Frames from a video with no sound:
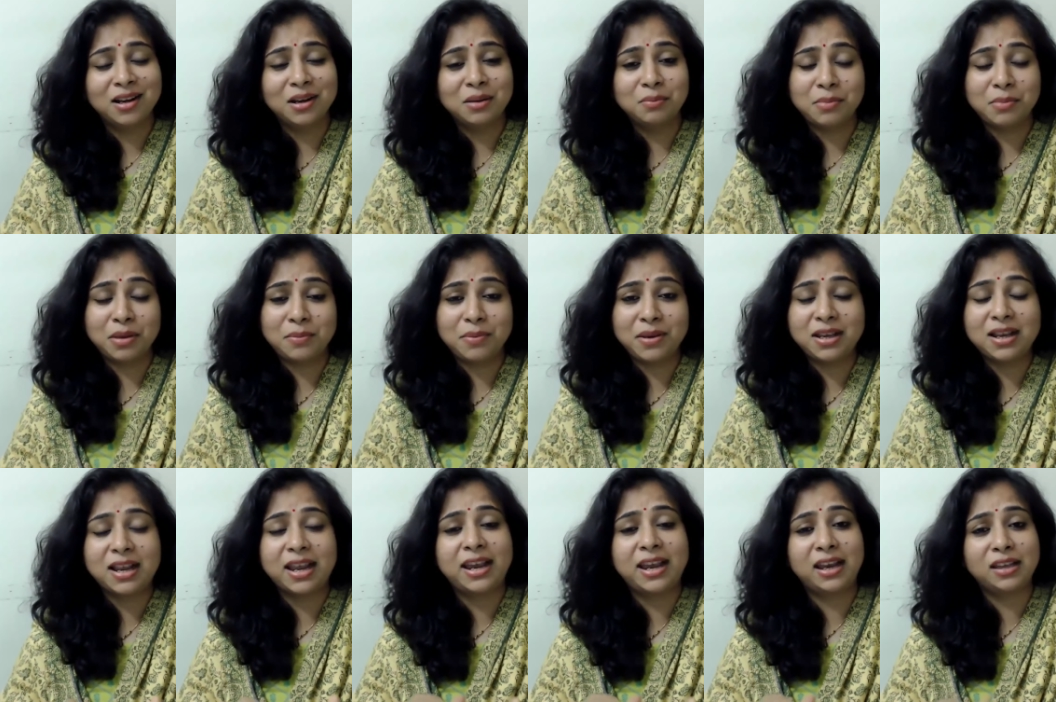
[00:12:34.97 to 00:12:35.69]

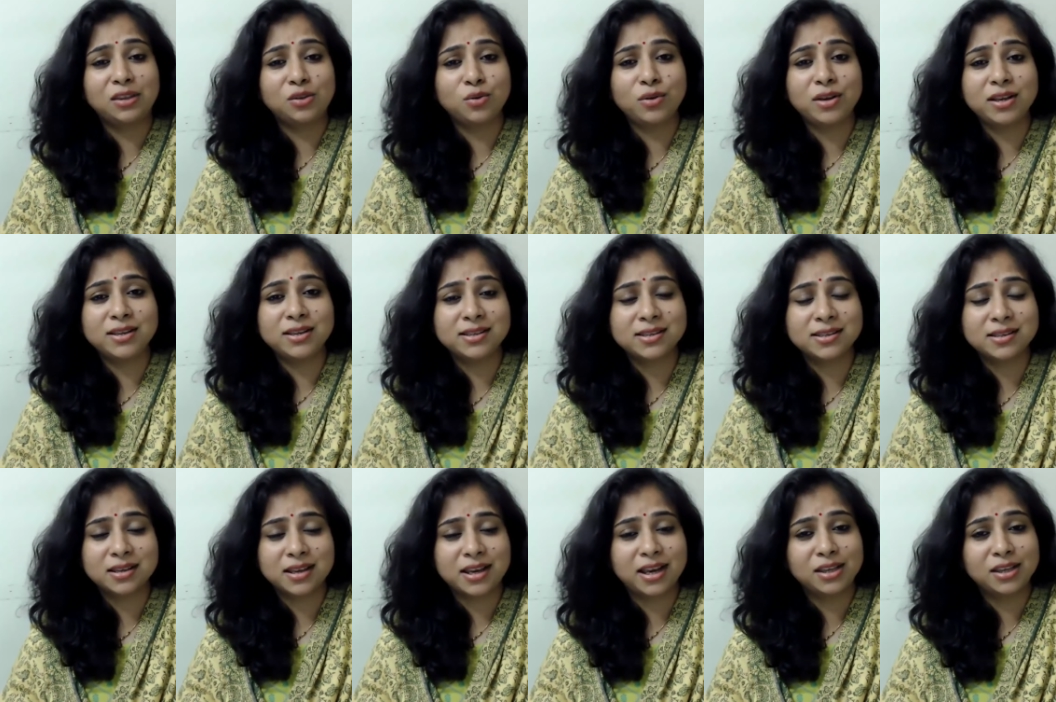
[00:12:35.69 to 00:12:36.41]
Maybe Ketu
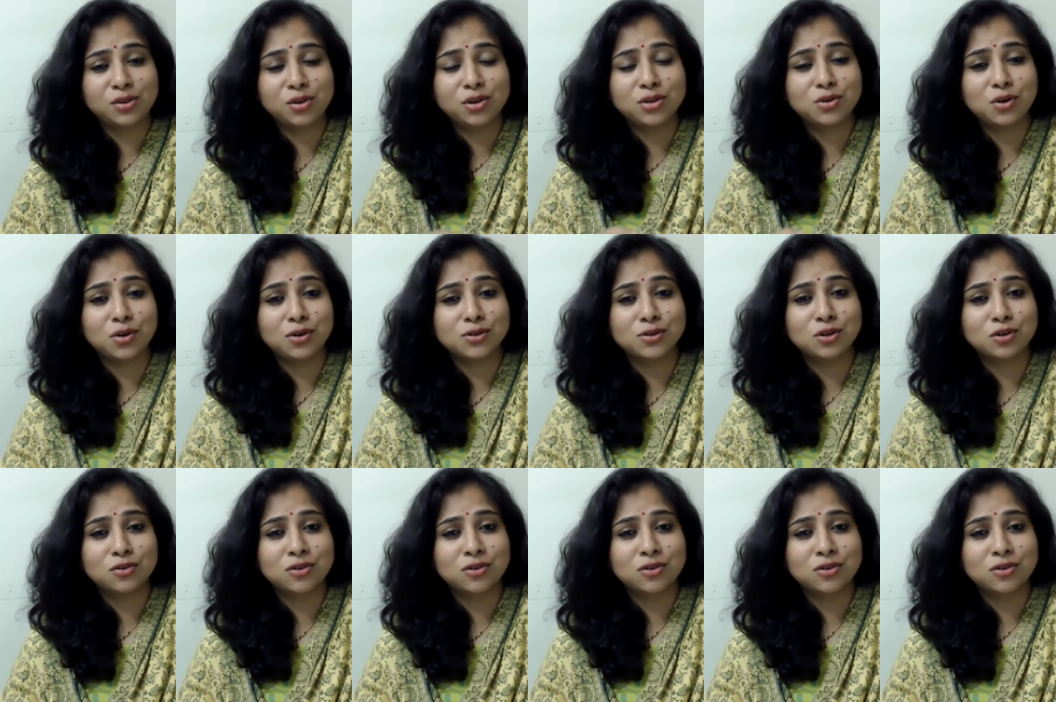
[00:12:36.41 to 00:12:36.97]
is also